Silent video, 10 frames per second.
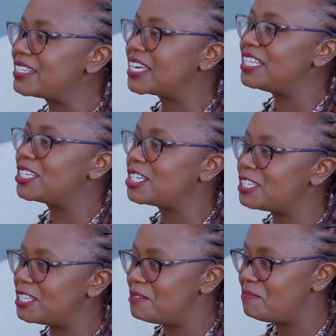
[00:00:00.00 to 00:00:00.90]
does culture
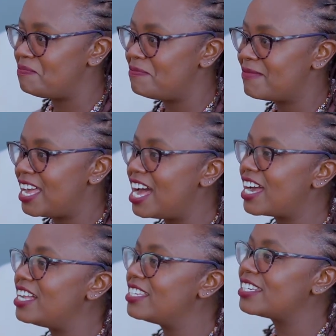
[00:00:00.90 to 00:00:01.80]
say?
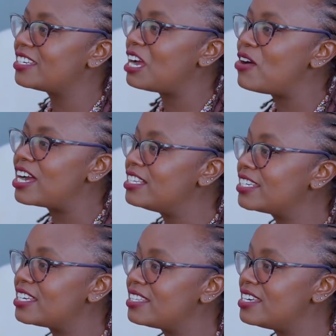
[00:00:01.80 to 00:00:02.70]
Our
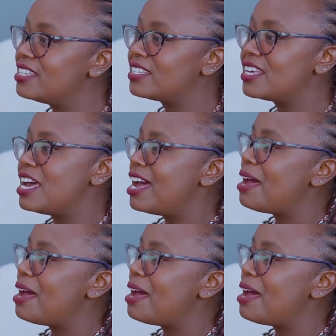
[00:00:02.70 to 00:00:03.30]
culture says